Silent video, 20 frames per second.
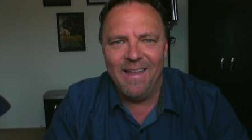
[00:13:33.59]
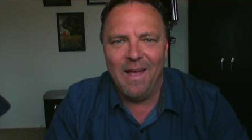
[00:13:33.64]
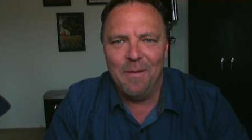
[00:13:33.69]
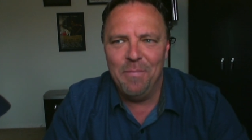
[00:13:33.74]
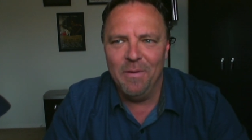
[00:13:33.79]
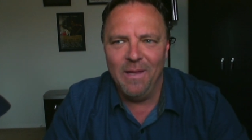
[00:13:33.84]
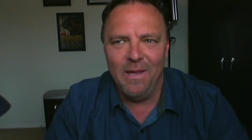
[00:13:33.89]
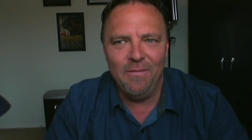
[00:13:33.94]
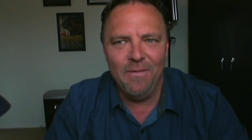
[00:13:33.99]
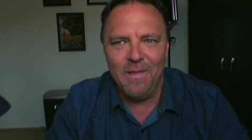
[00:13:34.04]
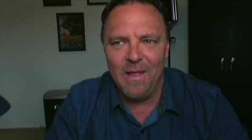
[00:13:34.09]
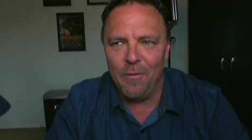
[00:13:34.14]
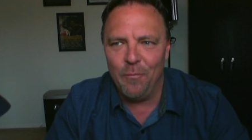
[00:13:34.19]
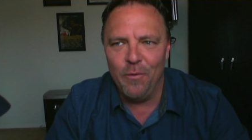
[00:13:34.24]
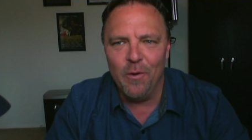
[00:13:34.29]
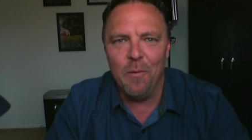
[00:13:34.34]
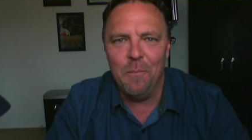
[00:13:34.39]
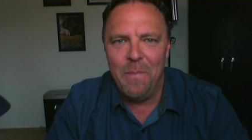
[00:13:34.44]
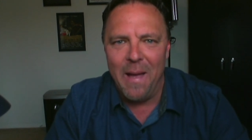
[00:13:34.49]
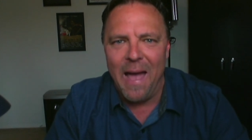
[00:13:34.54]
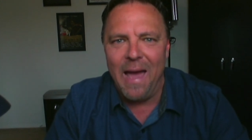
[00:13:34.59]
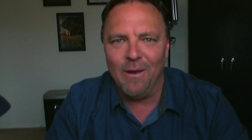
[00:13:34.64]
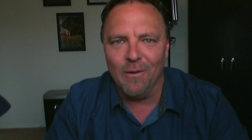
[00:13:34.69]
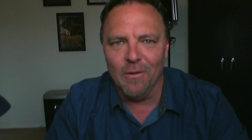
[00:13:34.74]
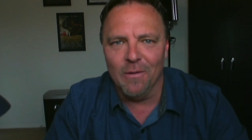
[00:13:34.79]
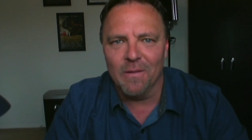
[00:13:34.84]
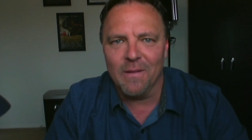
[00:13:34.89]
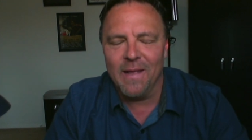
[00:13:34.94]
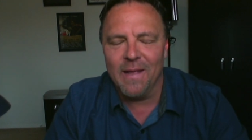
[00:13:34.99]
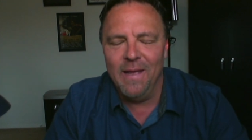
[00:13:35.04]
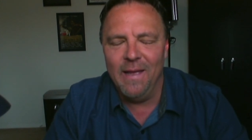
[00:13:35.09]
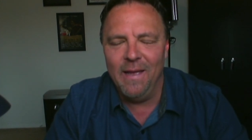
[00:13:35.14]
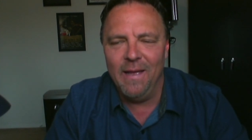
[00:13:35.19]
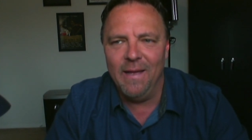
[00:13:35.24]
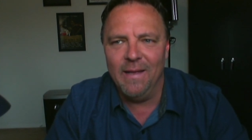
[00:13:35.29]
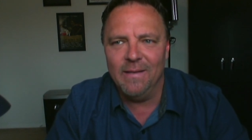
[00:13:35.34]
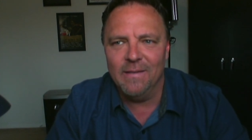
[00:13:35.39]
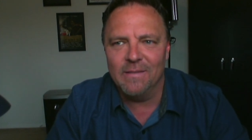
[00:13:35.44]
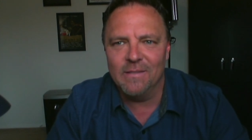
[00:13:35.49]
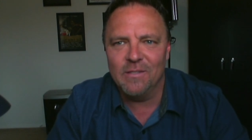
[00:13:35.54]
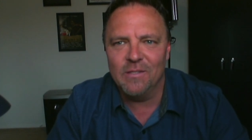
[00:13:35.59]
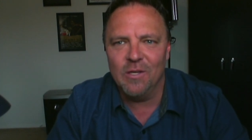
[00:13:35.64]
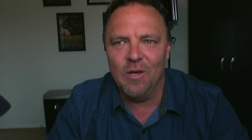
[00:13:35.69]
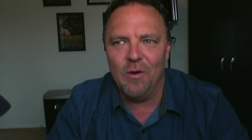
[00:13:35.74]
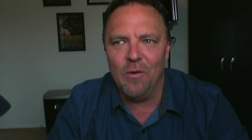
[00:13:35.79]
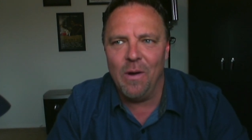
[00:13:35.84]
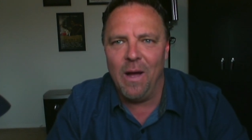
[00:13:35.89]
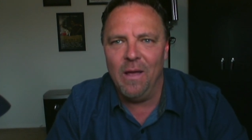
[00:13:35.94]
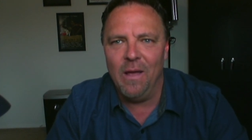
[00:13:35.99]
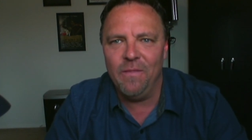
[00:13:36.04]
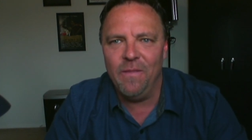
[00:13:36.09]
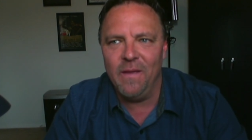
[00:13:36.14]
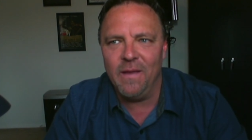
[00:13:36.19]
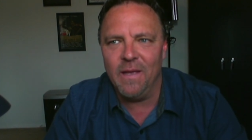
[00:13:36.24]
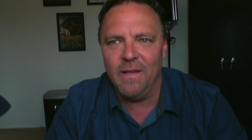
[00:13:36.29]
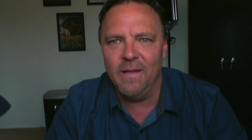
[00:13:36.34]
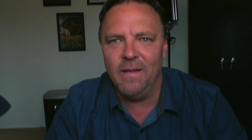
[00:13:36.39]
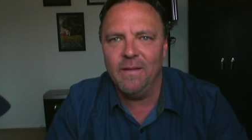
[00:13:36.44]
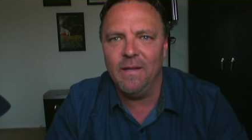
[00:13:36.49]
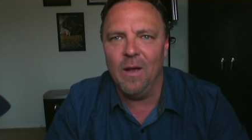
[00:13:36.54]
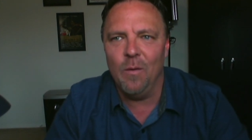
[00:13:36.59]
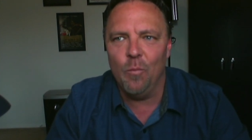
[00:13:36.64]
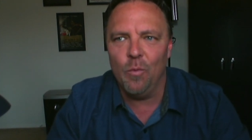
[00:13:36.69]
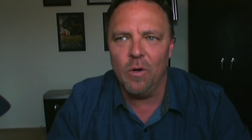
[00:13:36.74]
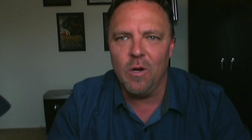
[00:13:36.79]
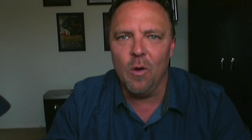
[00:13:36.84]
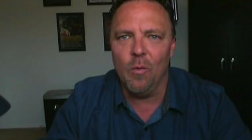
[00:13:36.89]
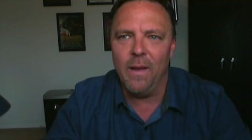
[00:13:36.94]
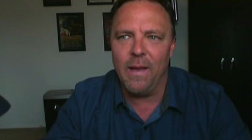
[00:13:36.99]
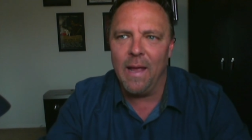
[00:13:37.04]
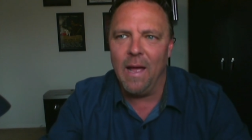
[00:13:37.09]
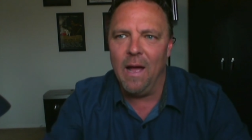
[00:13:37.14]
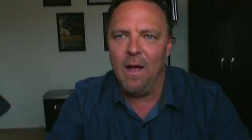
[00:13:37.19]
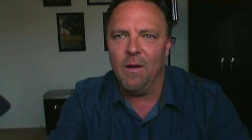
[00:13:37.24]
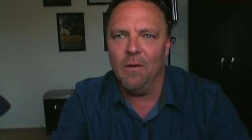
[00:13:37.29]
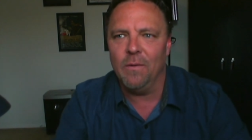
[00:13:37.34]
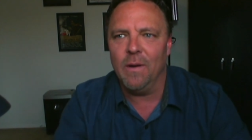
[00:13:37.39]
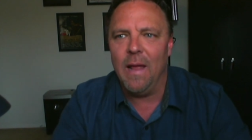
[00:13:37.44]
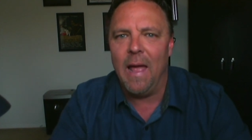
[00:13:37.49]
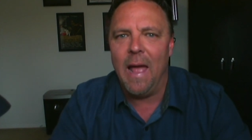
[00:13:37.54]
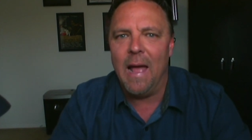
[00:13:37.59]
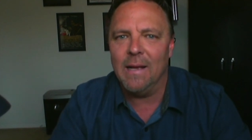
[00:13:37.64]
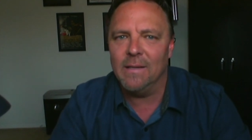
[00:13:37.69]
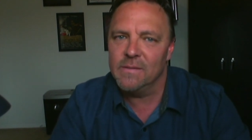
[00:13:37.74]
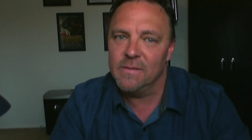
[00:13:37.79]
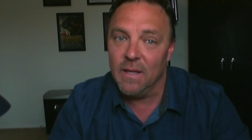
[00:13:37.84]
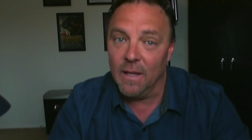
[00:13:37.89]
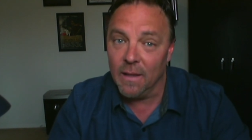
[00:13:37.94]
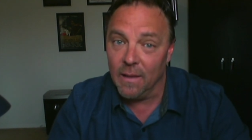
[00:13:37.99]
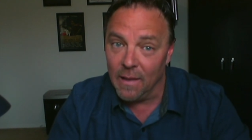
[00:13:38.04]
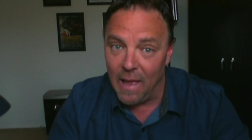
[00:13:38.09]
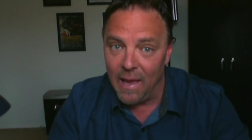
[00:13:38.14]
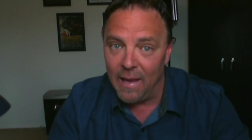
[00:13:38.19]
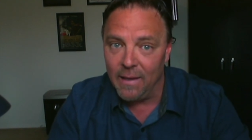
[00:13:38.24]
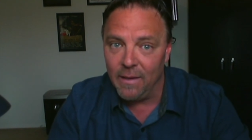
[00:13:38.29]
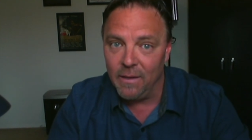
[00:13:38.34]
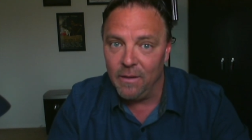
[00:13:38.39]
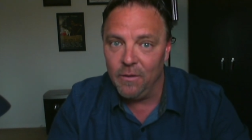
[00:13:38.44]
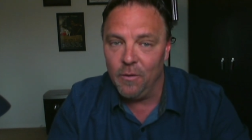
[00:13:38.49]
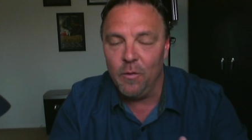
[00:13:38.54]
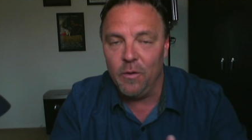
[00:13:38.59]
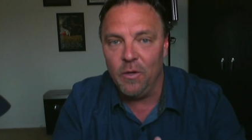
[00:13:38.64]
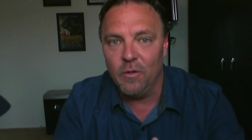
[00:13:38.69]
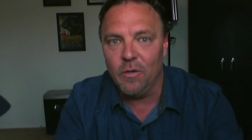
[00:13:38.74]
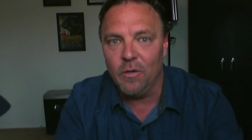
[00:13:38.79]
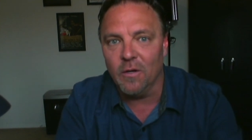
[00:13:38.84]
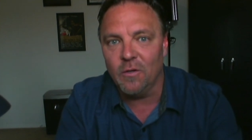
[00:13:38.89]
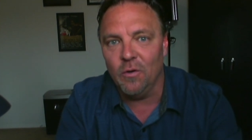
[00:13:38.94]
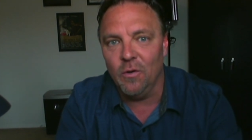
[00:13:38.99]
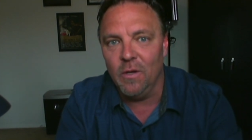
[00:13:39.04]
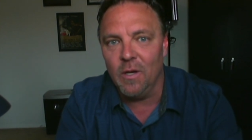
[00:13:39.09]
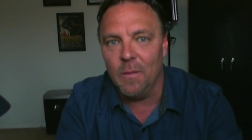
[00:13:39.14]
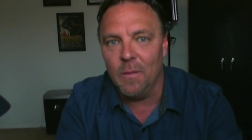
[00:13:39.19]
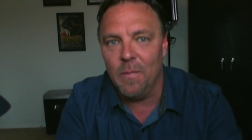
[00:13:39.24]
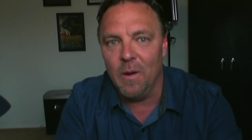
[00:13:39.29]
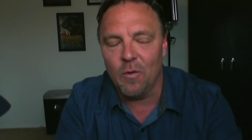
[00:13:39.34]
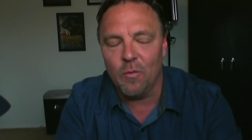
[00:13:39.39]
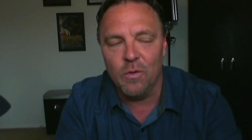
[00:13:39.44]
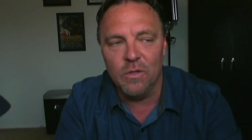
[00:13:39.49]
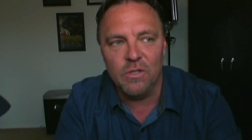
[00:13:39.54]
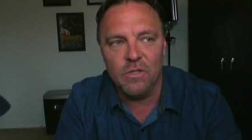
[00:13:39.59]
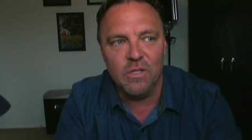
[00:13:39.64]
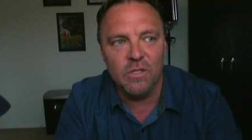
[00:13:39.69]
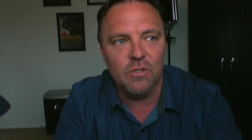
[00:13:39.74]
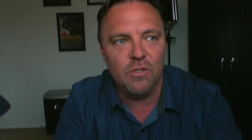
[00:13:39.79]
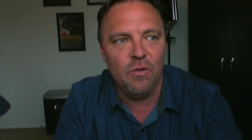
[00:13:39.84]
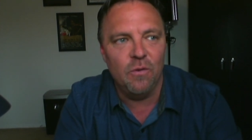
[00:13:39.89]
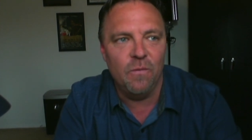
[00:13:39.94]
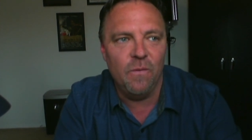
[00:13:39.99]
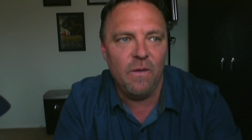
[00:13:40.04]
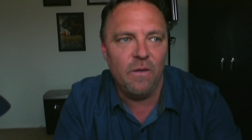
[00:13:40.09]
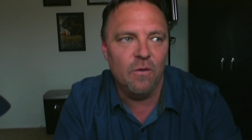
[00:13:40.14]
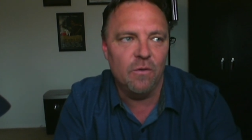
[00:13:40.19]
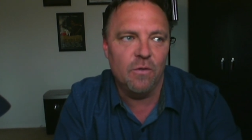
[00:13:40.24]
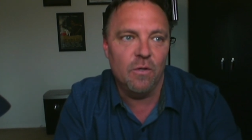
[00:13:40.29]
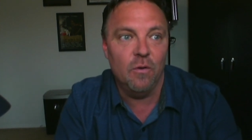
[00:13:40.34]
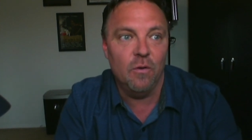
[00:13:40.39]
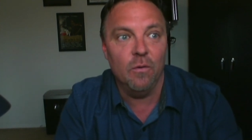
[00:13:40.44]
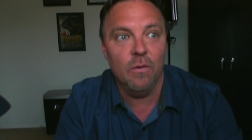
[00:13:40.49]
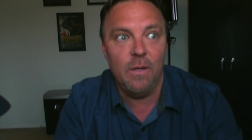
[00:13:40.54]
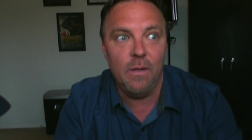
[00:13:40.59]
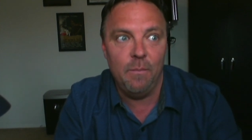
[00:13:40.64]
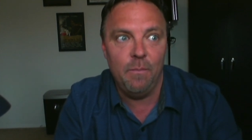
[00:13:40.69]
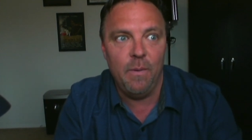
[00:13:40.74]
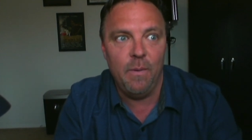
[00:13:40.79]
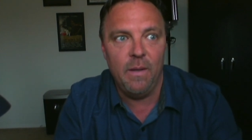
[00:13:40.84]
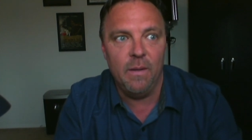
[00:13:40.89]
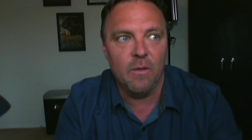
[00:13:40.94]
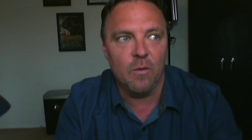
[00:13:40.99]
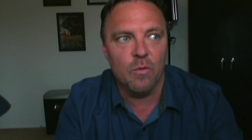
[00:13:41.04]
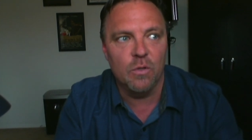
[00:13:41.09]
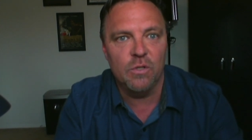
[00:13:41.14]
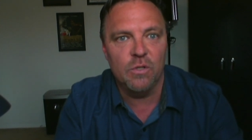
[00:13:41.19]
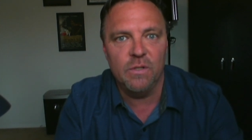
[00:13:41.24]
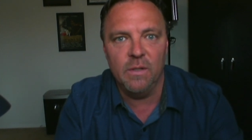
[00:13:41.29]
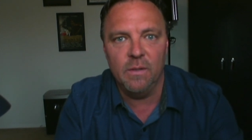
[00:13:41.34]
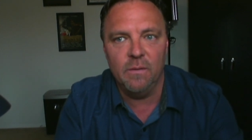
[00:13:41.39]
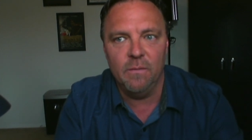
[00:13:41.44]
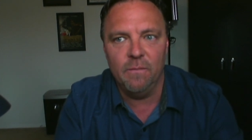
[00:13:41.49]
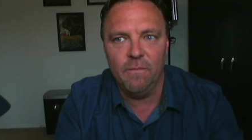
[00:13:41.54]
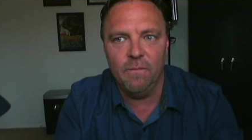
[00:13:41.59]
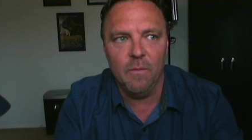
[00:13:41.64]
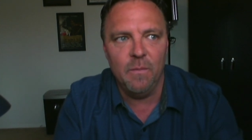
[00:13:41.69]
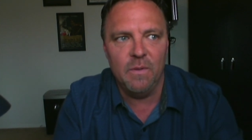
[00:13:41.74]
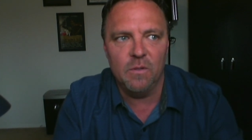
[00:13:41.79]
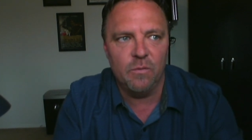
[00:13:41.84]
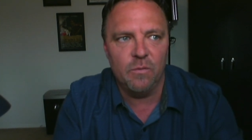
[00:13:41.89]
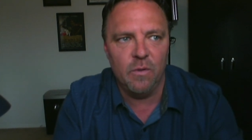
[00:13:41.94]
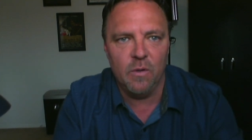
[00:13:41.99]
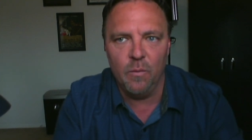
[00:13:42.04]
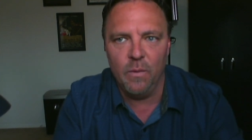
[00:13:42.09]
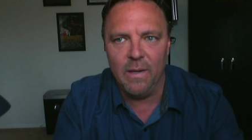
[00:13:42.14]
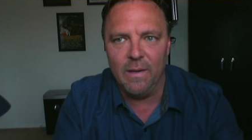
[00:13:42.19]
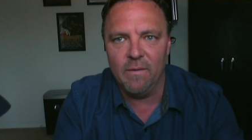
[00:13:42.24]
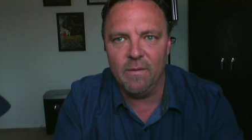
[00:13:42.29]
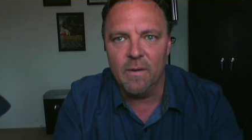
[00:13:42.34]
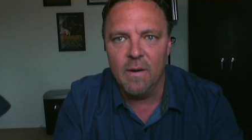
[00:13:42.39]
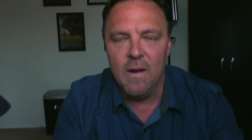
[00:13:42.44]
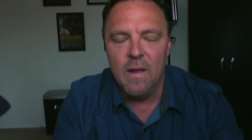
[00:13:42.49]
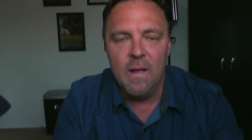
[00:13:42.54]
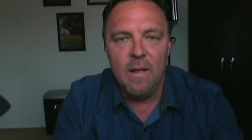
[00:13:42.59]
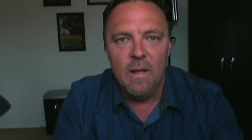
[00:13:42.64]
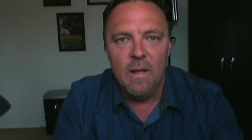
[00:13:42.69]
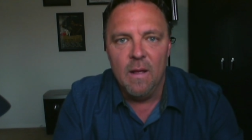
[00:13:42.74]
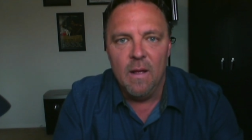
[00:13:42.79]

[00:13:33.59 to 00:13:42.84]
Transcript: I believe in that real battle. And so I think anytime we're going out as the light, you talked earlier about Christians who think you should only be in the Christian film industry or whatever.